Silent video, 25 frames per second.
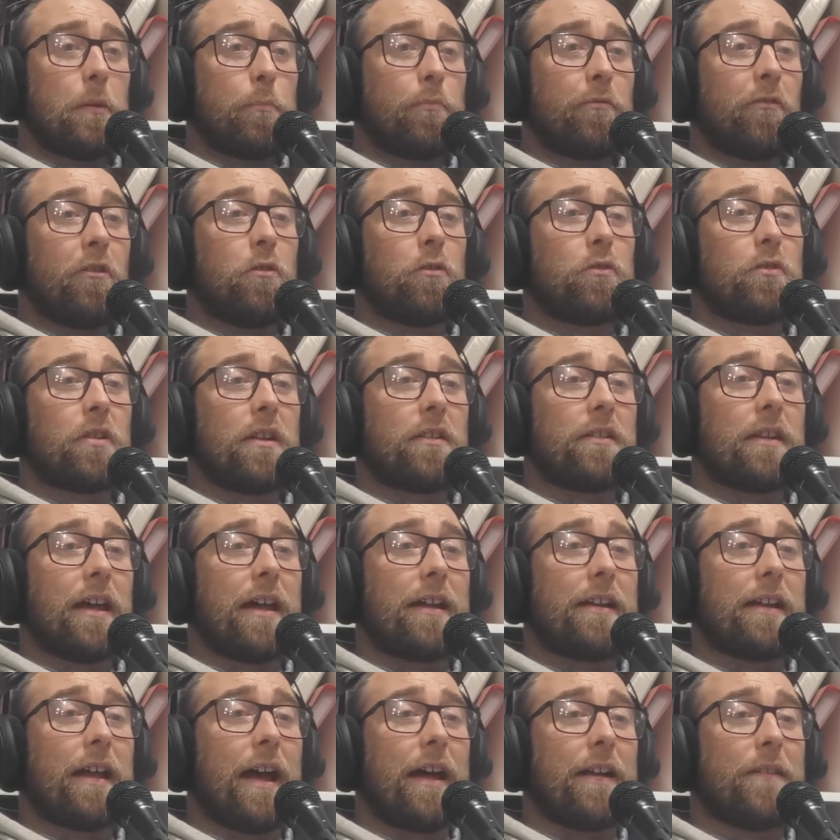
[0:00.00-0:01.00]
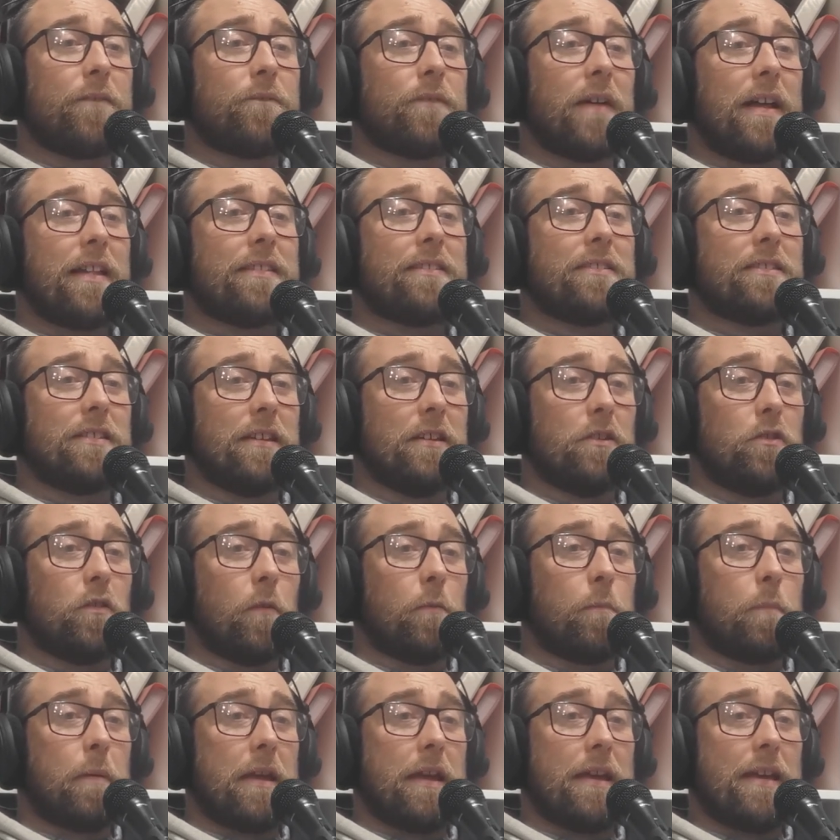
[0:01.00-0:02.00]
This approach has had
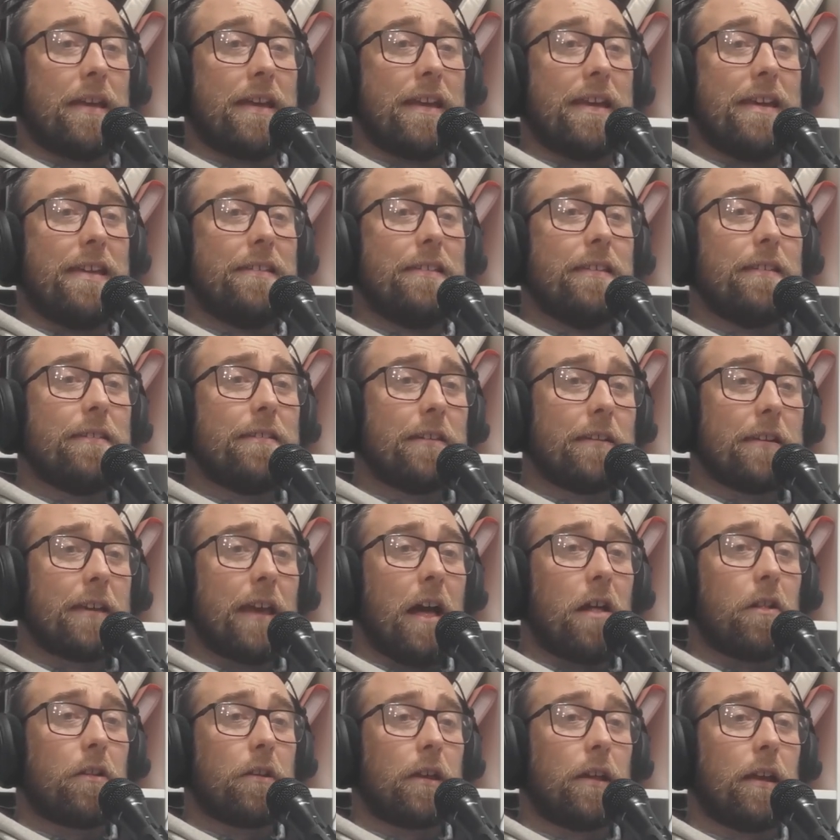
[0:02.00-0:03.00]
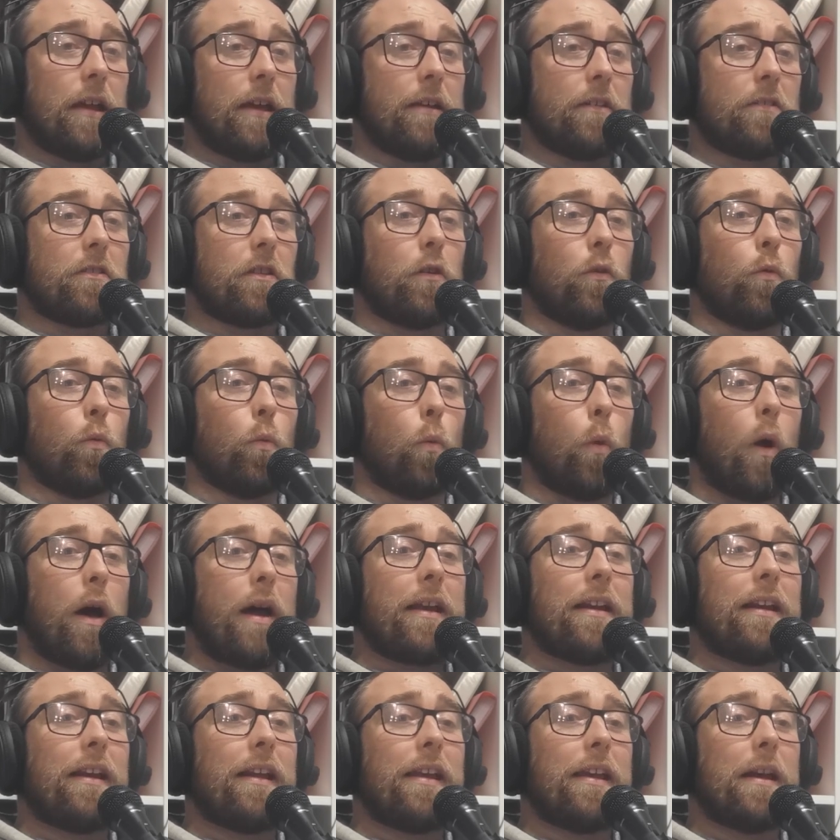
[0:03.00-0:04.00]
advantage of being easy to calculate
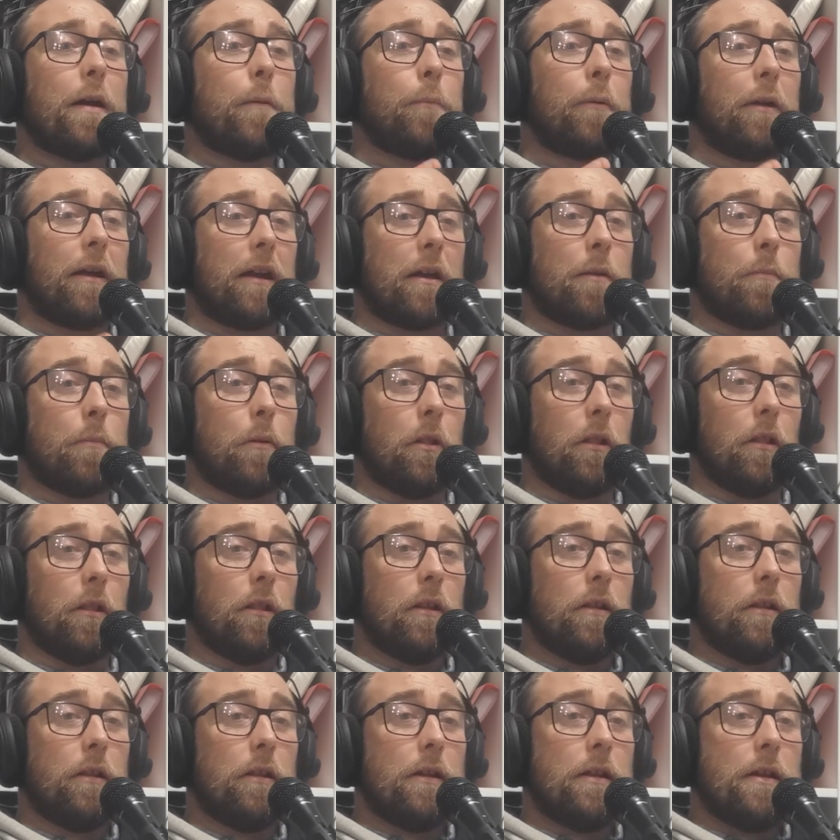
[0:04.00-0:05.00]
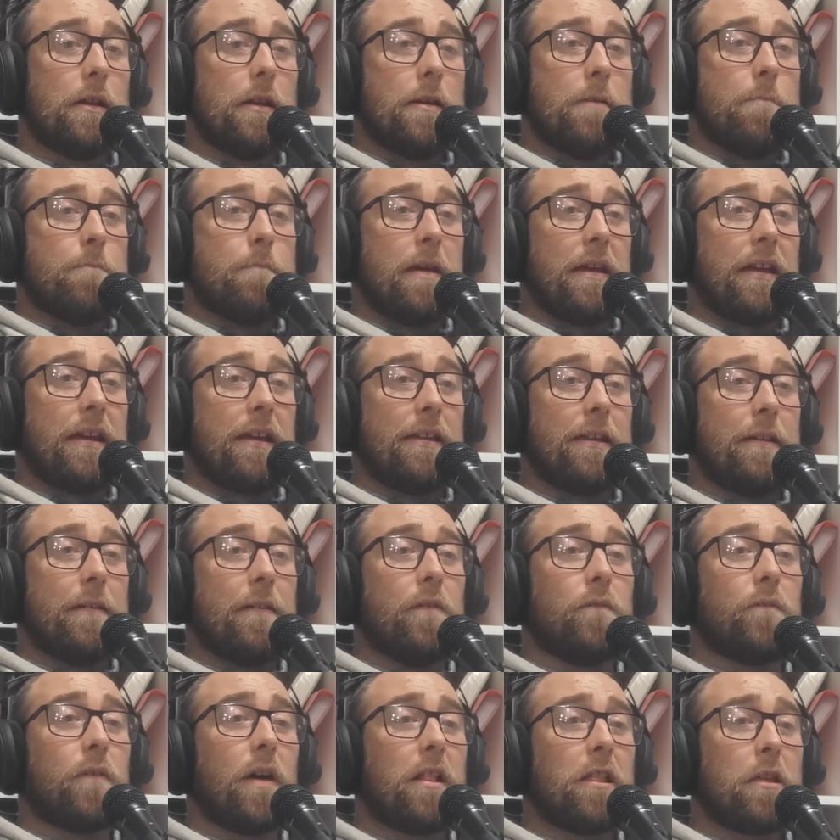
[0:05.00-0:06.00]
and widely applicable,
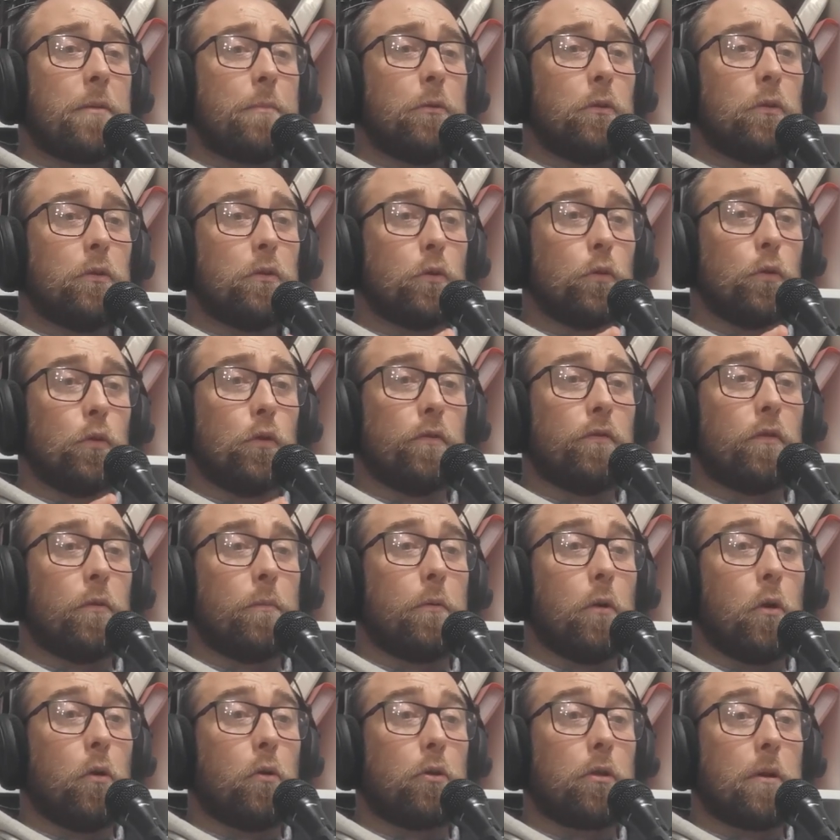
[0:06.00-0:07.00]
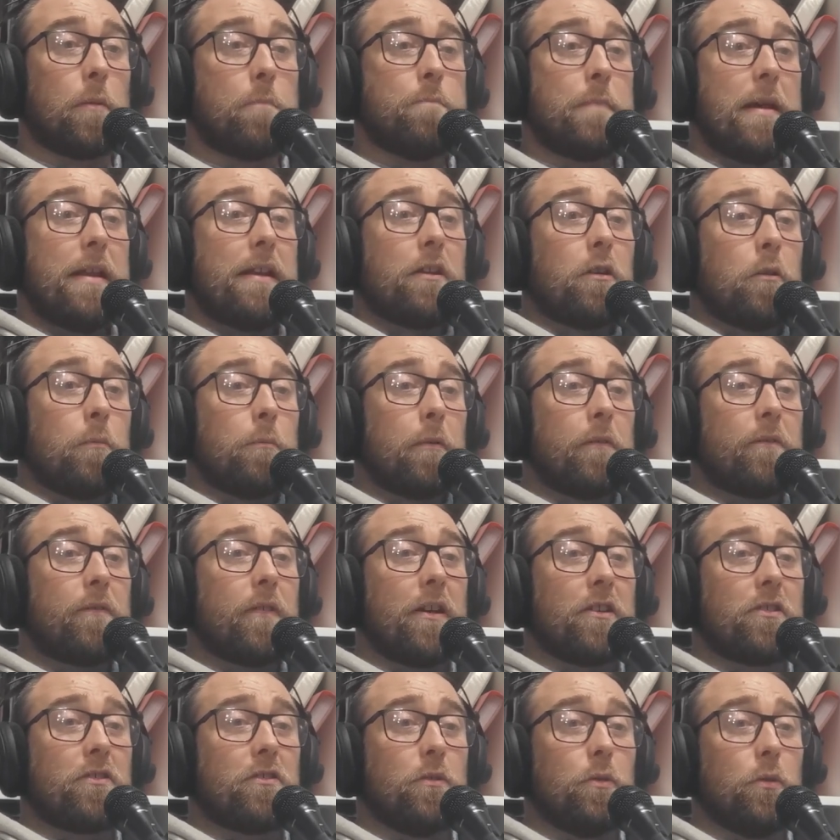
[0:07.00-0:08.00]
making it a valuable tool for both
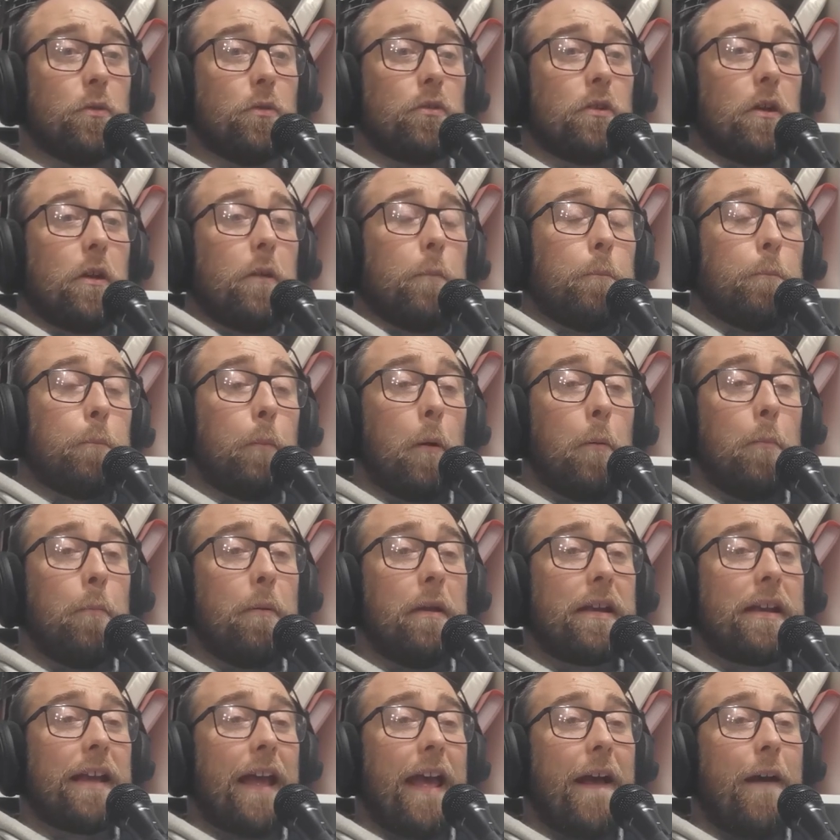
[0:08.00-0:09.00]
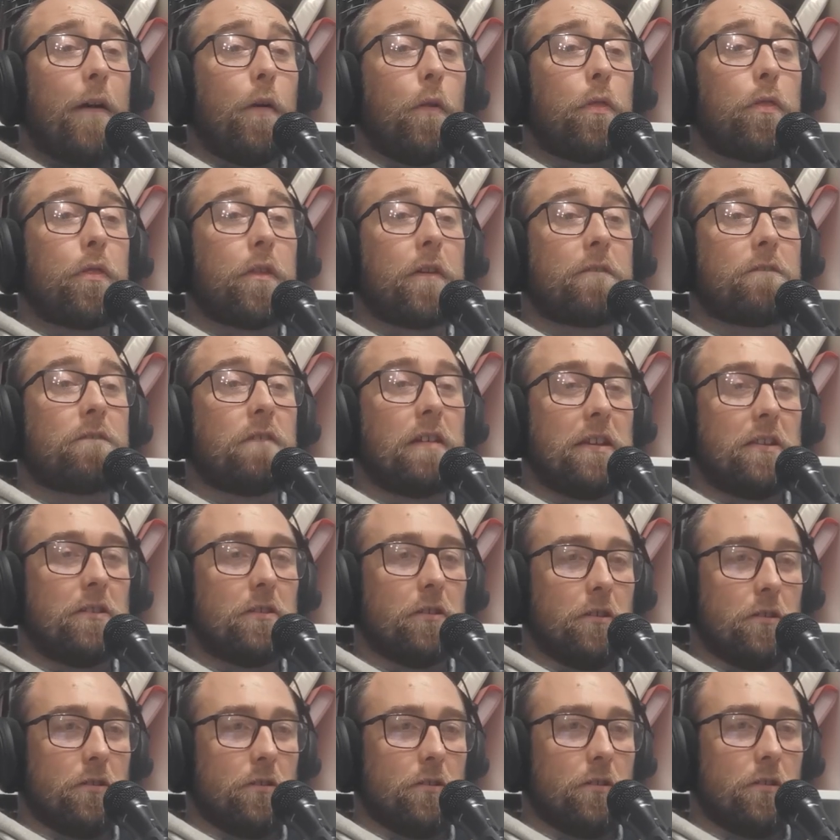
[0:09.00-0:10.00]
medical professionals and public health
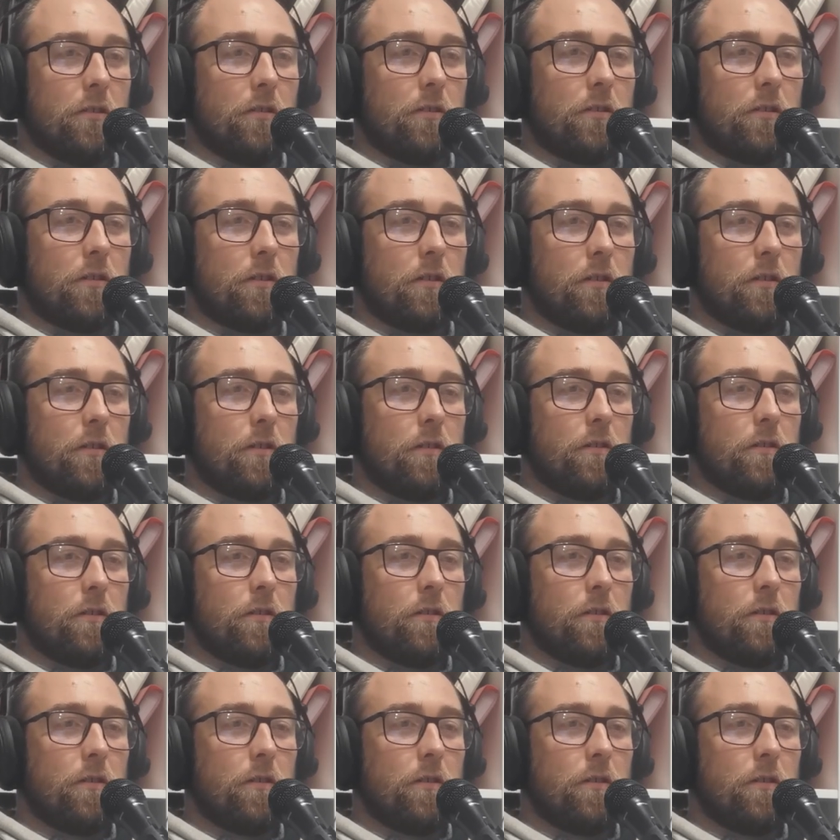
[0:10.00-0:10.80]
researchers.